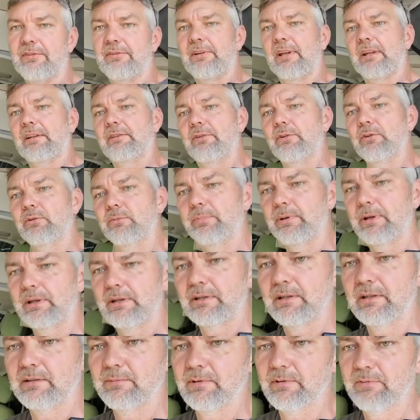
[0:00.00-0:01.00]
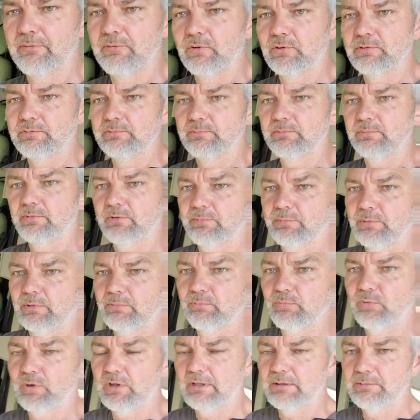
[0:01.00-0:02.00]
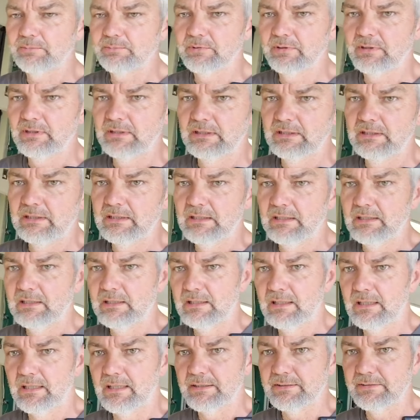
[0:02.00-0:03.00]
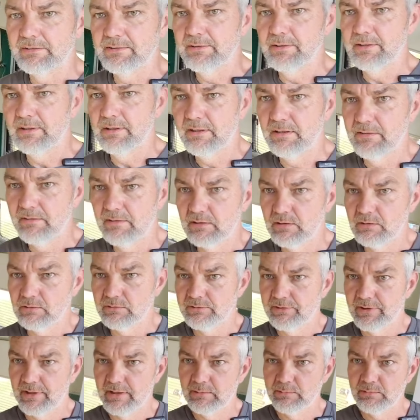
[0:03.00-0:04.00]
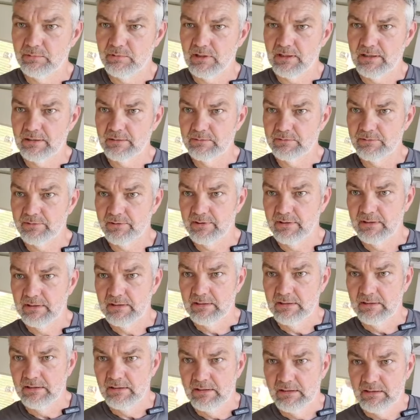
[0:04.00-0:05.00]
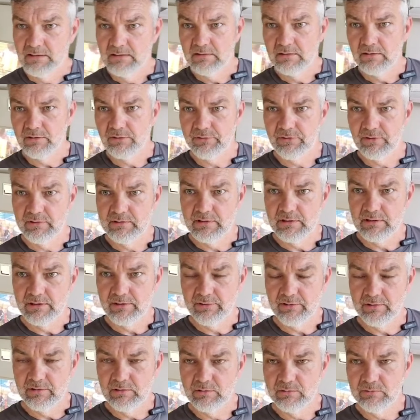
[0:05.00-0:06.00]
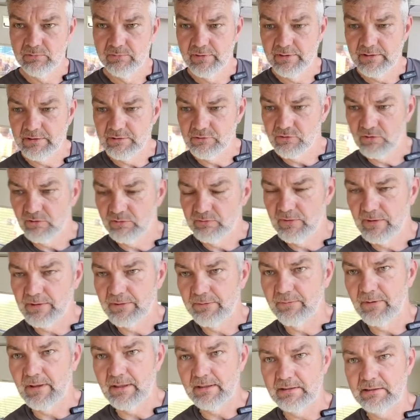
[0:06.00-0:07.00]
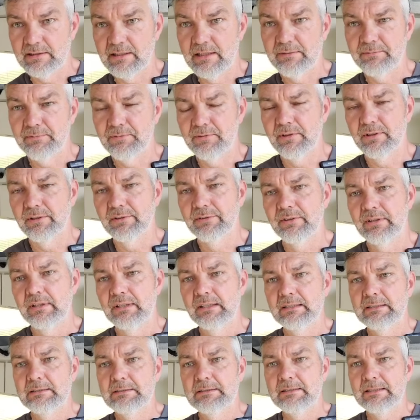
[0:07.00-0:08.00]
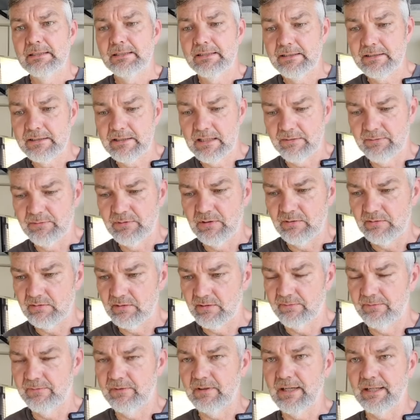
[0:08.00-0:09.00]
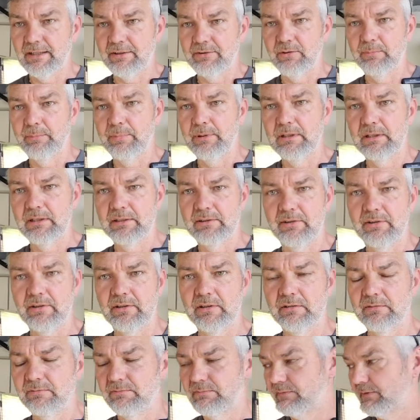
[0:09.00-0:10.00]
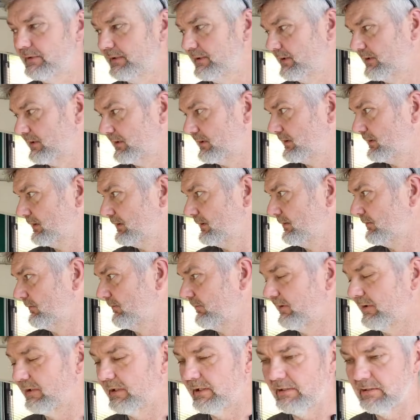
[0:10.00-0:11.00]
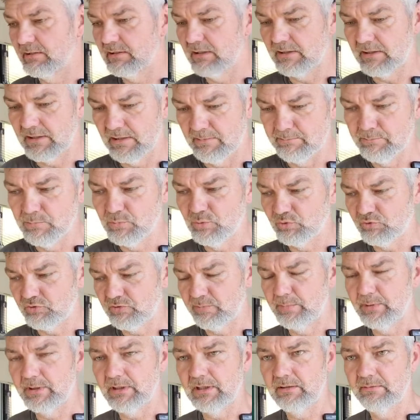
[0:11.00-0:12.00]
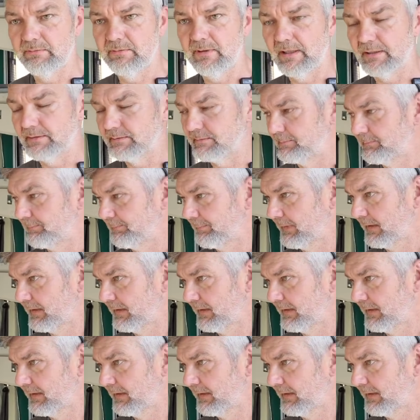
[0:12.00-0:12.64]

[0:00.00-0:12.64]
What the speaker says: set up at the front, spun round, and a little table out. Lots of nice little features this van gives us, and it gives us a flexibility of feeling like a much bigger van.